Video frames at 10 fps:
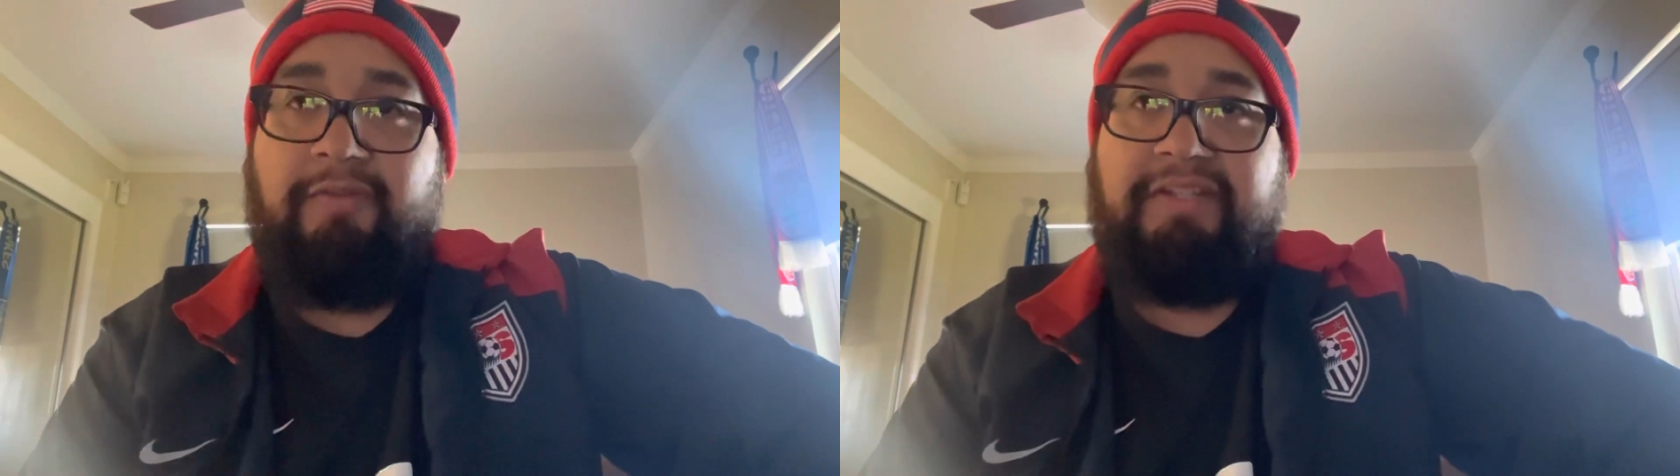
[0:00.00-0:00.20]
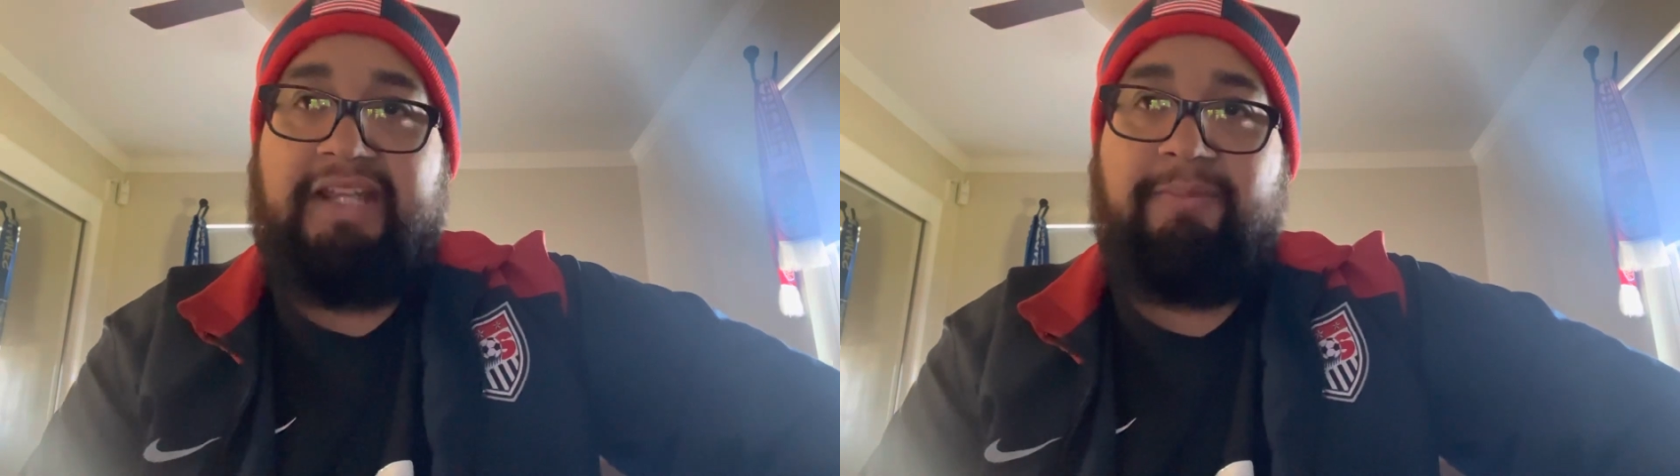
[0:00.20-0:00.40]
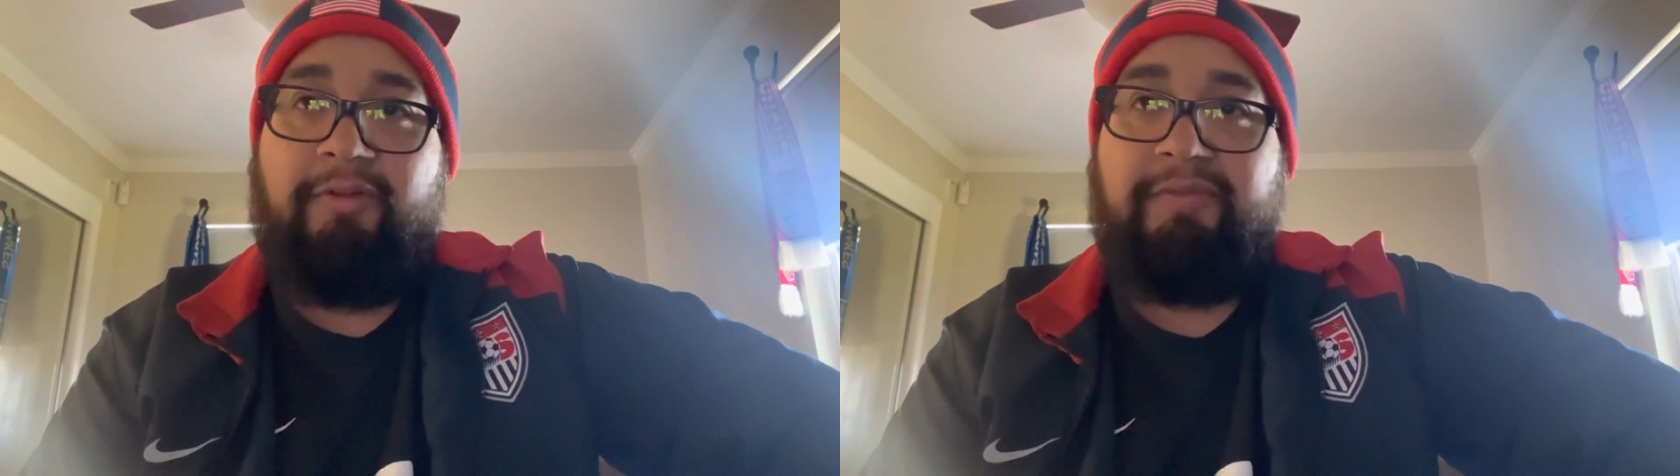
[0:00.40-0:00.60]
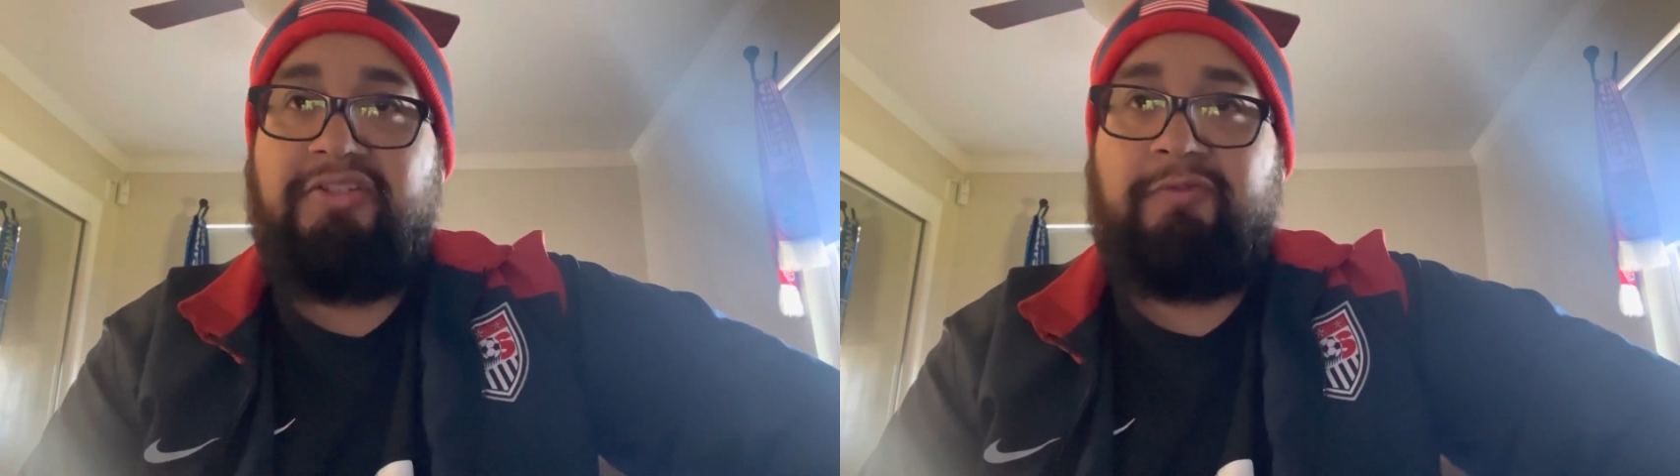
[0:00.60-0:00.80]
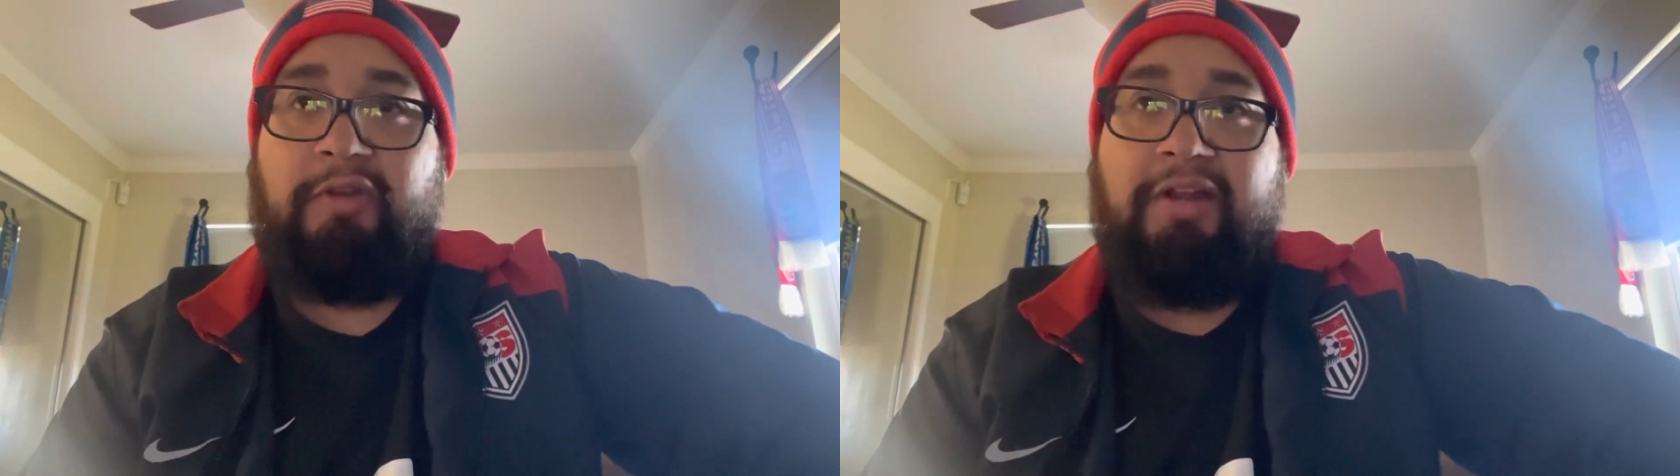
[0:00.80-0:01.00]
He came off
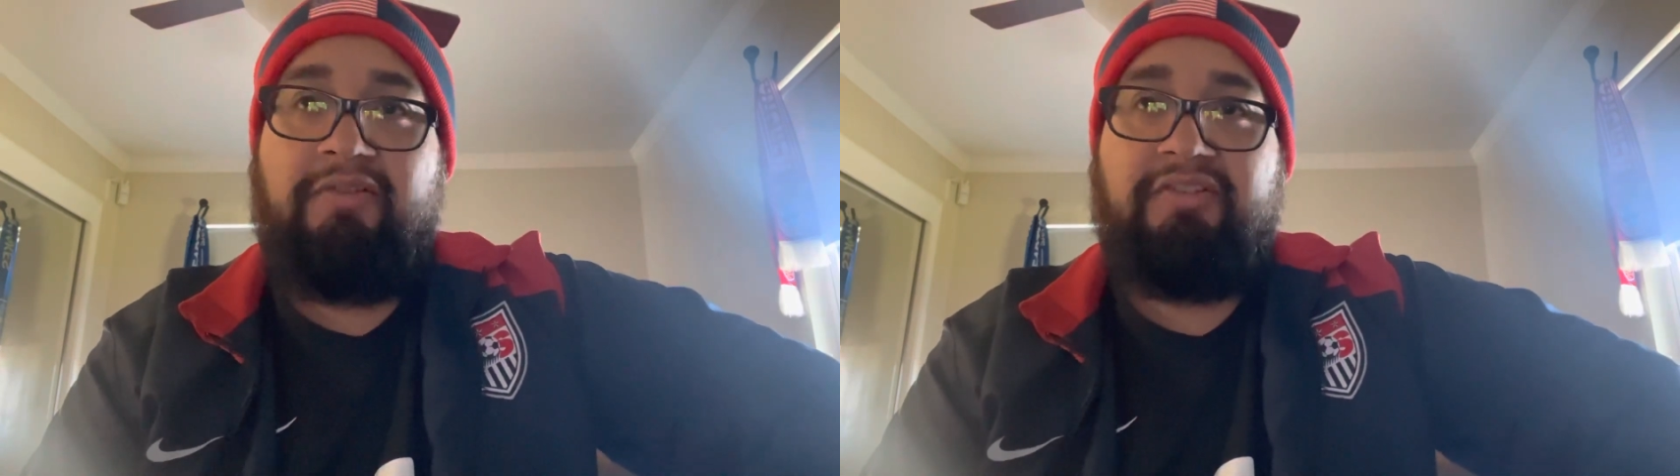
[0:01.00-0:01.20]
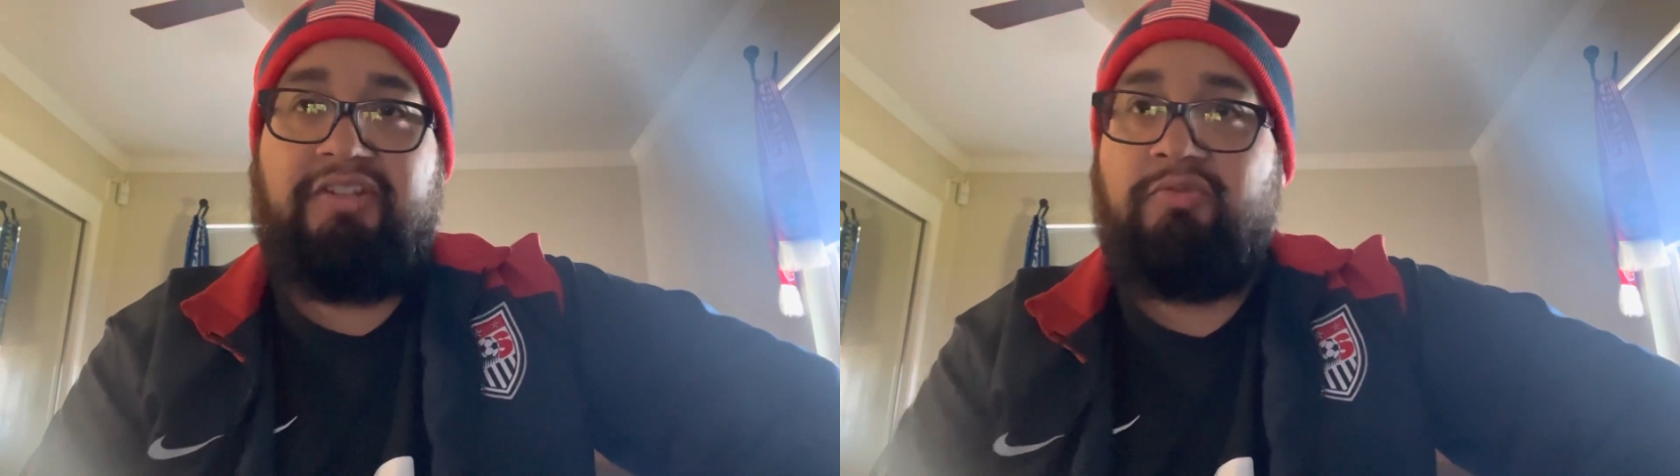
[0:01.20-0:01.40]
injured for Aronson,